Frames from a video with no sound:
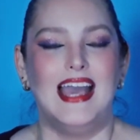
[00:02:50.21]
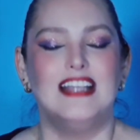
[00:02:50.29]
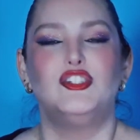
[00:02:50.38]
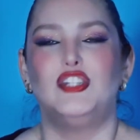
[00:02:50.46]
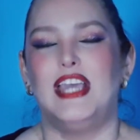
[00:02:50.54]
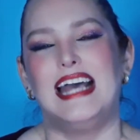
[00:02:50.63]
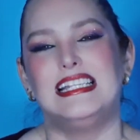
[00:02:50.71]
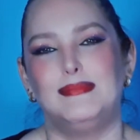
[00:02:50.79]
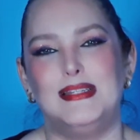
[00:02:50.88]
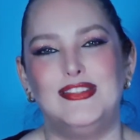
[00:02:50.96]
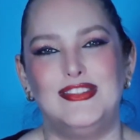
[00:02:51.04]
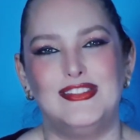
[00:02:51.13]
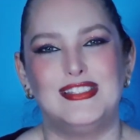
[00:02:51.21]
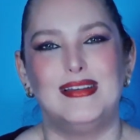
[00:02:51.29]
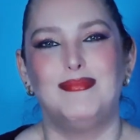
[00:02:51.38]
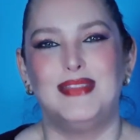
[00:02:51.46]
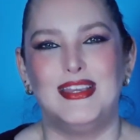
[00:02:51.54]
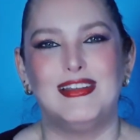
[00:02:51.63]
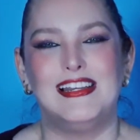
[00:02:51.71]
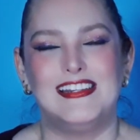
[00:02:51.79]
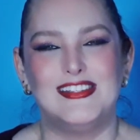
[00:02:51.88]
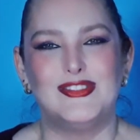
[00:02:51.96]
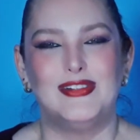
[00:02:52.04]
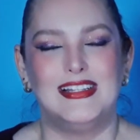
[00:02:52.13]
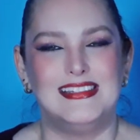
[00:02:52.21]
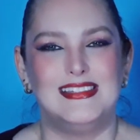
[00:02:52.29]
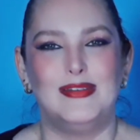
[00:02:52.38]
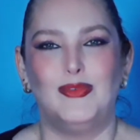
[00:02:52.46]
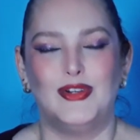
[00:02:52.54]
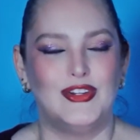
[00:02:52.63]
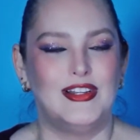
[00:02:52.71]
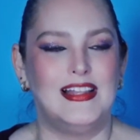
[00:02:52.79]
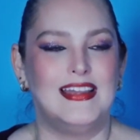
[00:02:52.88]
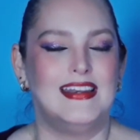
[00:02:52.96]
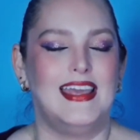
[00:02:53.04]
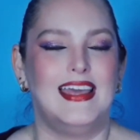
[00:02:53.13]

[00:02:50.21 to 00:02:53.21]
And she asked me to do something related to Alice in Wonderland.